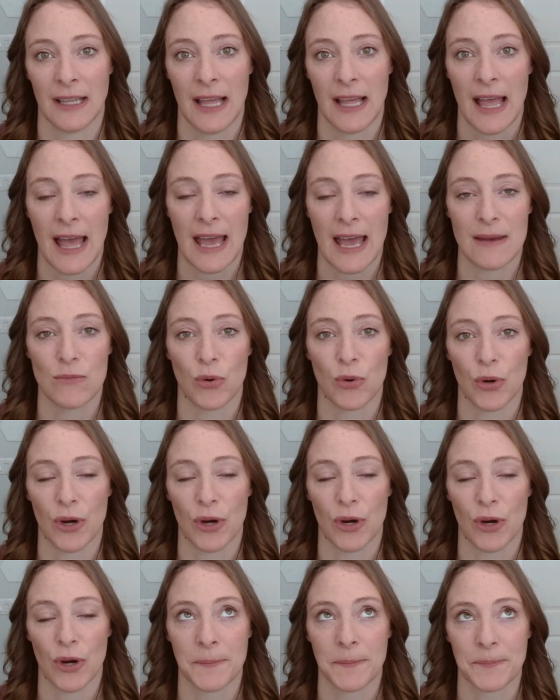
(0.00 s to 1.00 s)
and
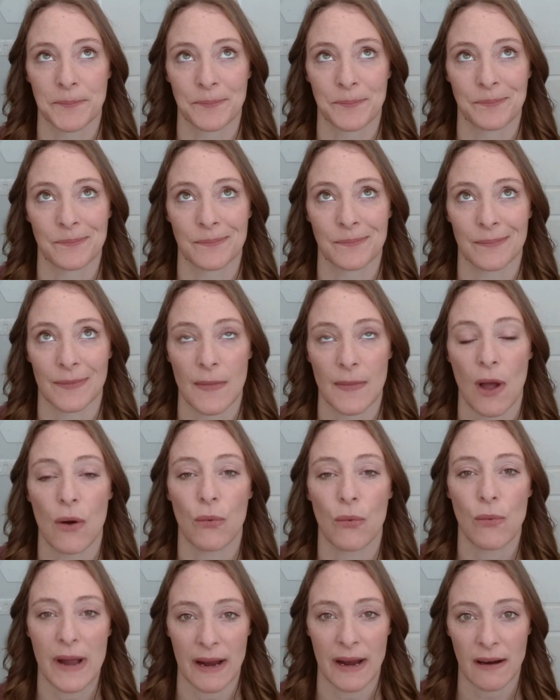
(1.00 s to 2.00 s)
more
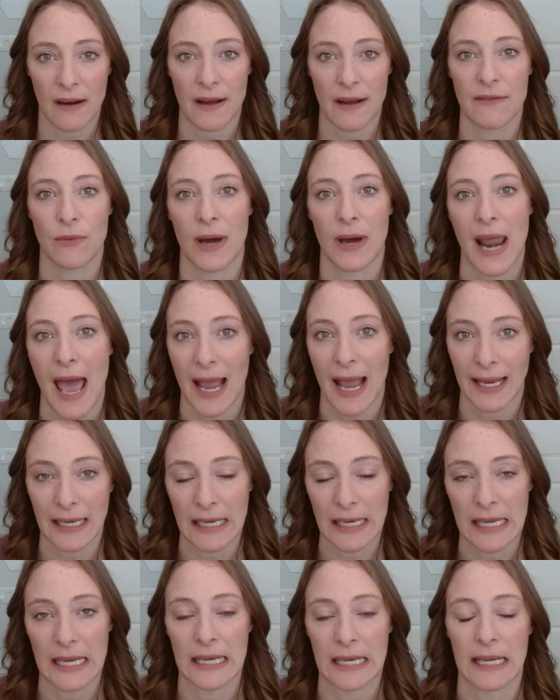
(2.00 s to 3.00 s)
aware of what I
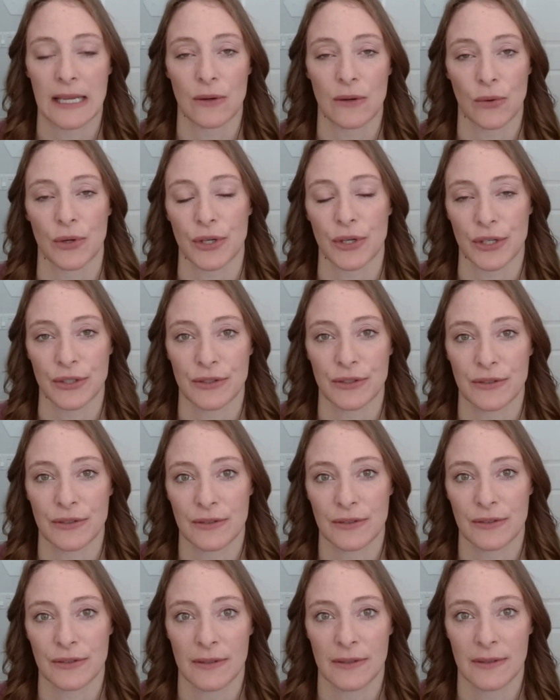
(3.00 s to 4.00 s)
need in order
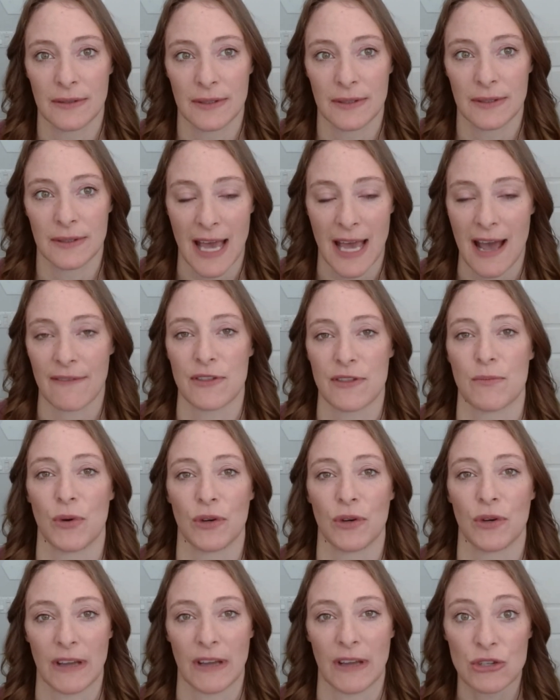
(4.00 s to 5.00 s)
to have the
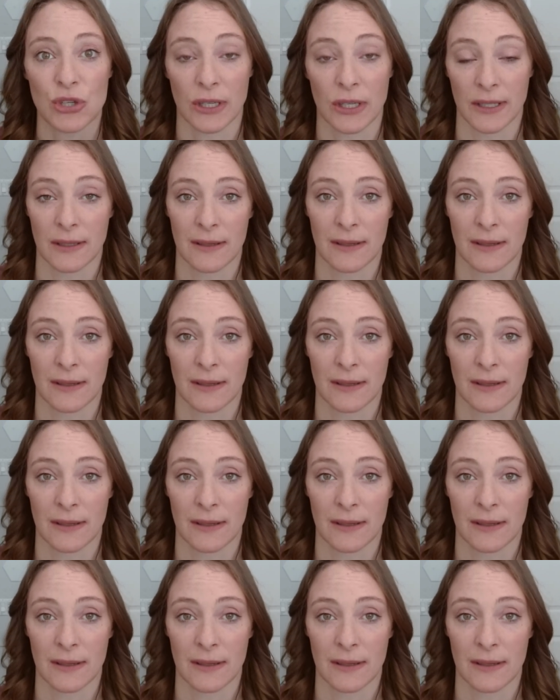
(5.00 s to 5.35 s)
motivation